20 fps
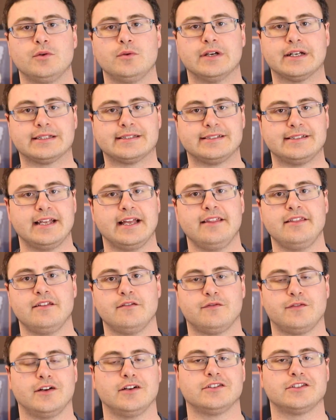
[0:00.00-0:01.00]
you extend the
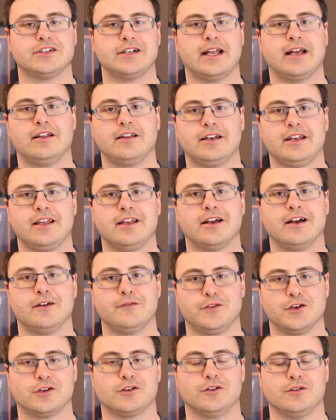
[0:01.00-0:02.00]
functionality
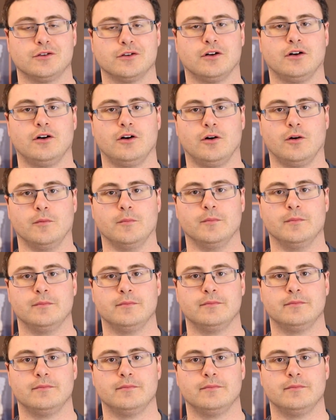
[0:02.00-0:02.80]
of your Google Home.